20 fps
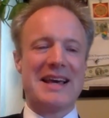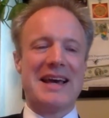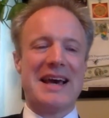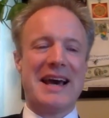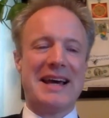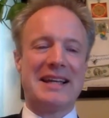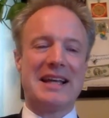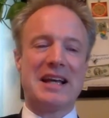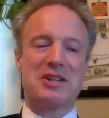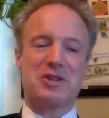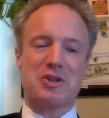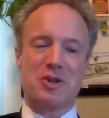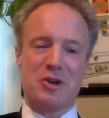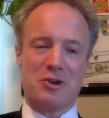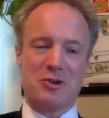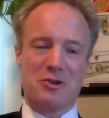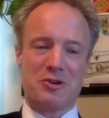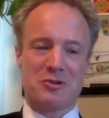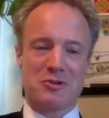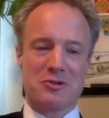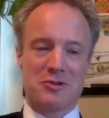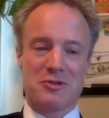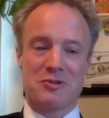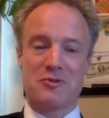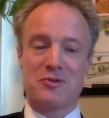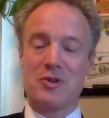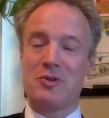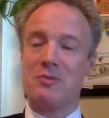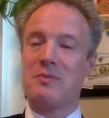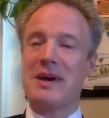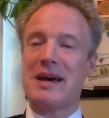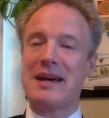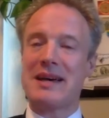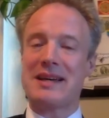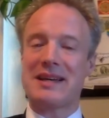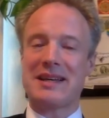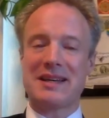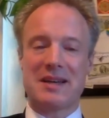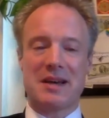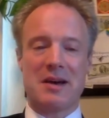And I choose to
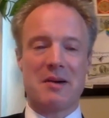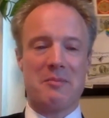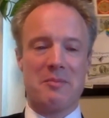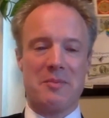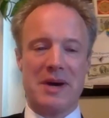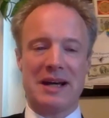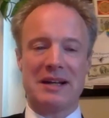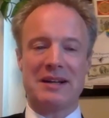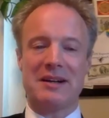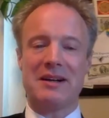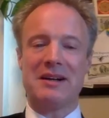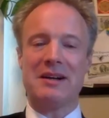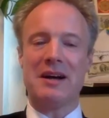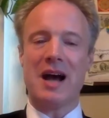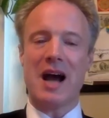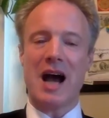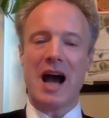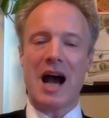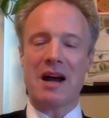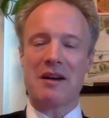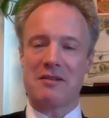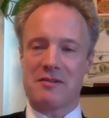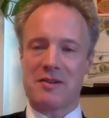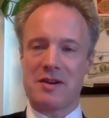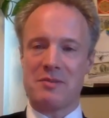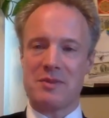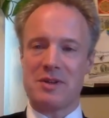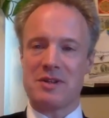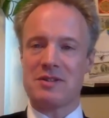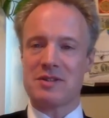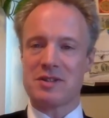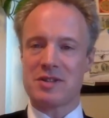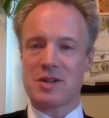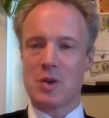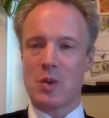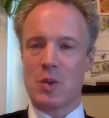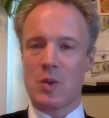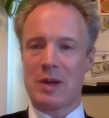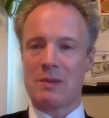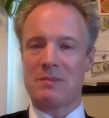make better agreements
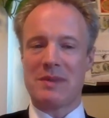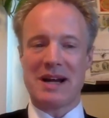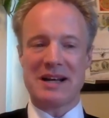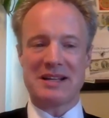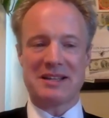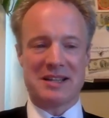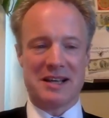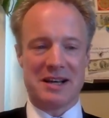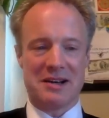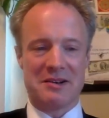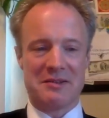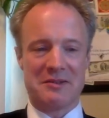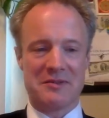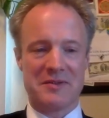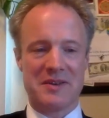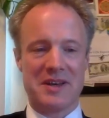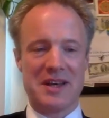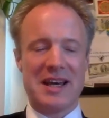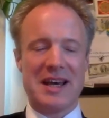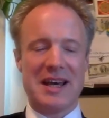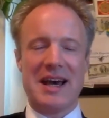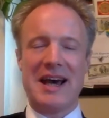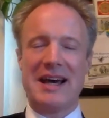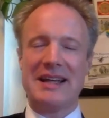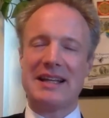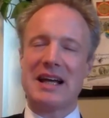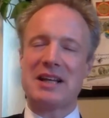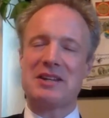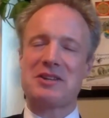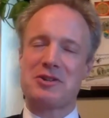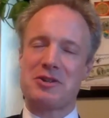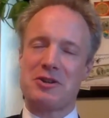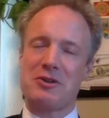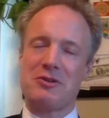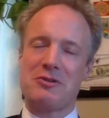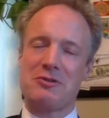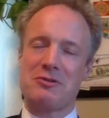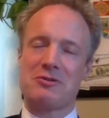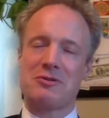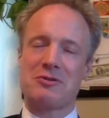with myself. And I
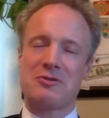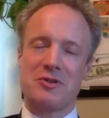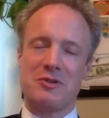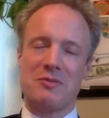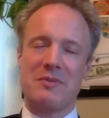choose